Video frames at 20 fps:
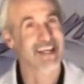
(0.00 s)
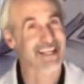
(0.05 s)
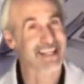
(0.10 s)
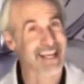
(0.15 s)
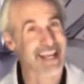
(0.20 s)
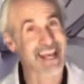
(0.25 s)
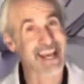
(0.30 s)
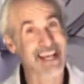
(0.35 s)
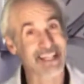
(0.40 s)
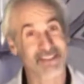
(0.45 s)

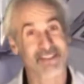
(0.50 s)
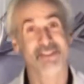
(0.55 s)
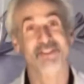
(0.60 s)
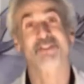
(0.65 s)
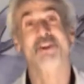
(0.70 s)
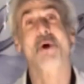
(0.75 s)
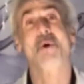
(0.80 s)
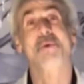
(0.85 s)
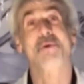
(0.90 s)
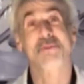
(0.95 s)
Gas is
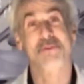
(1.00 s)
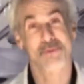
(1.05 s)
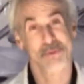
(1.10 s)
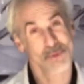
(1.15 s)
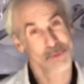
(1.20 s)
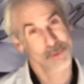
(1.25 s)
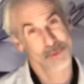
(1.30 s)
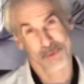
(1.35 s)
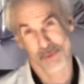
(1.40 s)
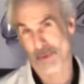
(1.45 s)
going
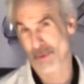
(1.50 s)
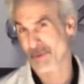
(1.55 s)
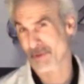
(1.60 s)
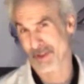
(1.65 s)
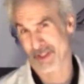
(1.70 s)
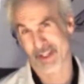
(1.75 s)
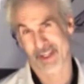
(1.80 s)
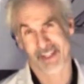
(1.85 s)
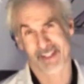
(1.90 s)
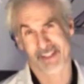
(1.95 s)
through the roof
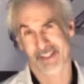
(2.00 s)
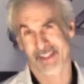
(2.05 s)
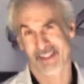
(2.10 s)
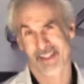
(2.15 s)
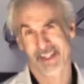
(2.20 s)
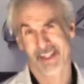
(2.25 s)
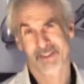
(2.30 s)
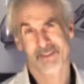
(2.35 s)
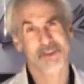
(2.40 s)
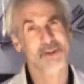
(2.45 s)
again.
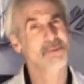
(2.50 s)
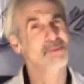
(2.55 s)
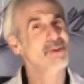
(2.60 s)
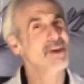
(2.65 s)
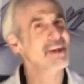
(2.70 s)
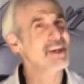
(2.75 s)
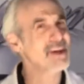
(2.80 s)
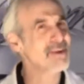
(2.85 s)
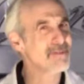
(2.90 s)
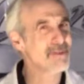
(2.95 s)
Seems
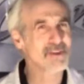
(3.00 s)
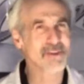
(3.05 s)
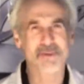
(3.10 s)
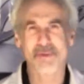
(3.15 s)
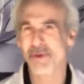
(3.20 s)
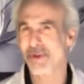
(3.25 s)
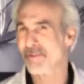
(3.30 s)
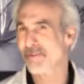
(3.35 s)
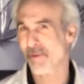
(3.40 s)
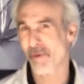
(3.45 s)
like every
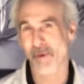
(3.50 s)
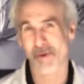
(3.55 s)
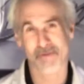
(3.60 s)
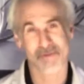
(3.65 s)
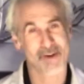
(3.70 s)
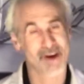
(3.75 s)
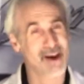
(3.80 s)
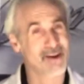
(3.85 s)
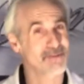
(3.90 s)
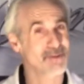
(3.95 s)
3, 4,
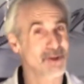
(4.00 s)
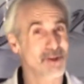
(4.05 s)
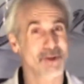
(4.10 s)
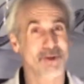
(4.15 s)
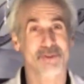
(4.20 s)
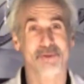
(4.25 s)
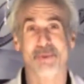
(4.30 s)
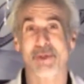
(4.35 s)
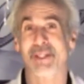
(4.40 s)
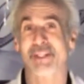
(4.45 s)
5
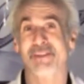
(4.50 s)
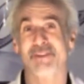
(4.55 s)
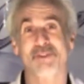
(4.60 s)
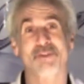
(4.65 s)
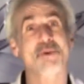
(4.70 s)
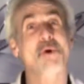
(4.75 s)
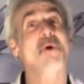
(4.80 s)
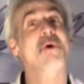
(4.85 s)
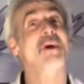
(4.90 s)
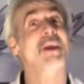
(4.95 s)
years we get this
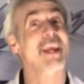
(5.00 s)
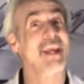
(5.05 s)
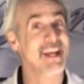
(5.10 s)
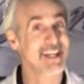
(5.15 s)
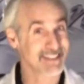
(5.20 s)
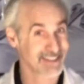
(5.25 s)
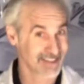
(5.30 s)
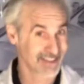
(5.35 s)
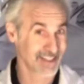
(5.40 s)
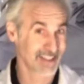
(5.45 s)
whole
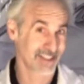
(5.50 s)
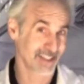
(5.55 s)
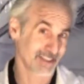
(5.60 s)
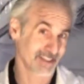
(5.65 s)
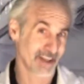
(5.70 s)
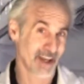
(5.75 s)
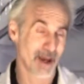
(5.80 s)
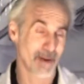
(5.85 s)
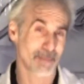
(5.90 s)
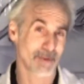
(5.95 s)
gas thing that's
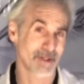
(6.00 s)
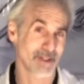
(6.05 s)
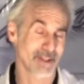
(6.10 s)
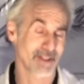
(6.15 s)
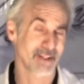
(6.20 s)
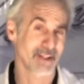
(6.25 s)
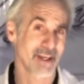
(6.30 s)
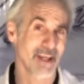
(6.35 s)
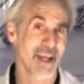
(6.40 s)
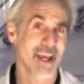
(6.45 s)
happening.
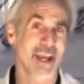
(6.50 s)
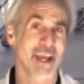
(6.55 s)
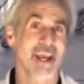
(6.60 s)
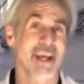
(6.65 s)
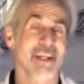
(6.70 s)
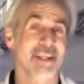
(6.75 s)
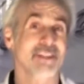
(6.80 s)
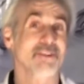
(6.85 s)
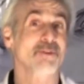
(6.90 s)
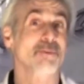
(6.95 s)

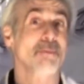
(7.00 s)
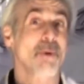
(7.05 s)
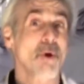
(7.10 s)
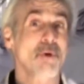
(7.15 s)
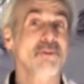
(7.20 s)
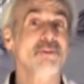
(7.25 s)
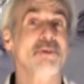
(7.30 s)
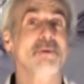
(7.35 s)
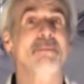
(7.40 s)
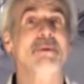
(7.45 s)
And it's
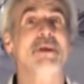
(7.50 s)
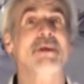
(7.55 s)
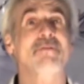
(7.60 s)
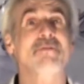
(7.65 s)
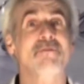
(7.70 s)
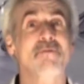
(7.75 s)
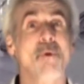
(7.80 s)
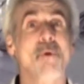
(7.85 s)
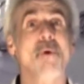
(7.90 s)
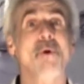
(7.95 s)
supposed to be
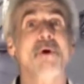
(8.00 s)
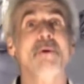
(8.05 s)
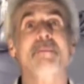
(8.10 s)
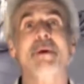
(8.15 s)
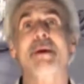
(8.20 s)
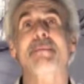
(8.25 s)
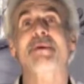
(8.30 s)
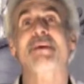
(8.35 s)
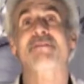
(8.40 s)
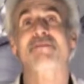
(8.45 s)
$4,
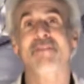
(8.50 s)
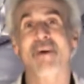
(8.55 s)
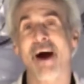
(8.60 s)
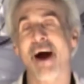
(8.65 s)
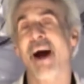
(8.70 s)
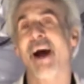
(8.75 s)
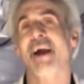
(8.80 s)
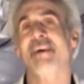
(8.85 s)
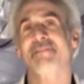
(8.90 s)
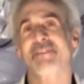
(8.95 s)
maybe
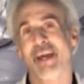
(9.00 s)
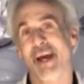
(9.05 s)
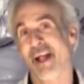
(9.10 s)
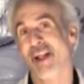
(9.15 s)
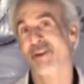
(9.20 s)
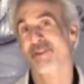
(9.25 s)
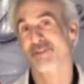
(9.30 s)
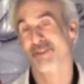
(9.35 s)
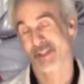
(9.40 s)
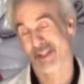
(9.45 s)

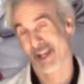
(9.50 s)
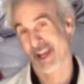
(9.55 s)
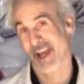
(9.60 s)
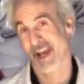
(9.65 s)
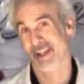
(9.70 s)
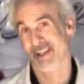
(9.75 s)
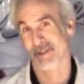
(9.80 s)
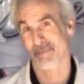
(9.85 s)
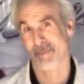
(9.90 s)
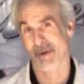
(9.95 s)
$5 a
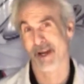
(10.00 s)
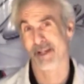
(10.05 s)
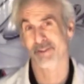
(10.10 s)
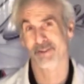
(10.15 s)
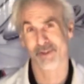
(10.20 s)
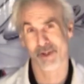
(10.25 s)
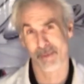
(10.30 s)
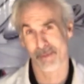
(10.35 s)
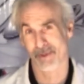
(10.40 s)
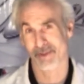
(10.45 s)
gallon by
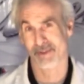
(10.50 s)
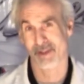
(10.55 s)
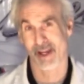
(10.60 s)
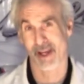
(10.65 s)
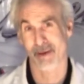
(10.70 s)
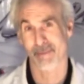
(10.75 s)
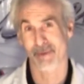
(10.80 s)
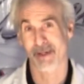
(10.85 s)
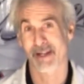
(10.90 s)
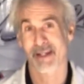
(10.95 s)

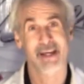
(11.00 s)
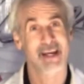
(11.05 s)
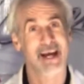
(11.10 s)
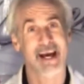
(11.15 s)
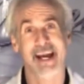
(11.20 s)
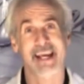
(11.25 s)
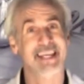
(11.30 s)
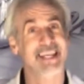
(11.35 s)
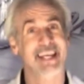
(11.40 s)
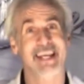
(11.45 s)
summertime.
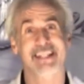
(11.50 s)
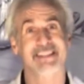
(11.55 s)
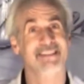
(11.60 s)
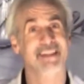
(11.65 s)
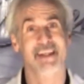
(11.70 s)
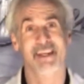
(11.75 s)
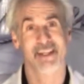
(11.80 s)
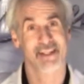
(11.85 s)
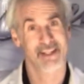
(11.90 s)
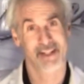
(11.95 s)
I can't
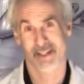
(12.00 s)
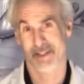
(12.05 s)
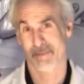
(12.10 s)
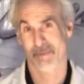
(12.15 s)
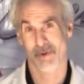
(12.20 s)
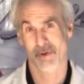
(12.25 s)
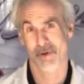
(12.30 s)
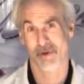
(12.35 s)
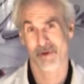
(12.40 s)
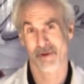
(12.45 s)
take it
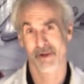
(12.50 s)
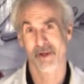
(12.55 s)
anymore.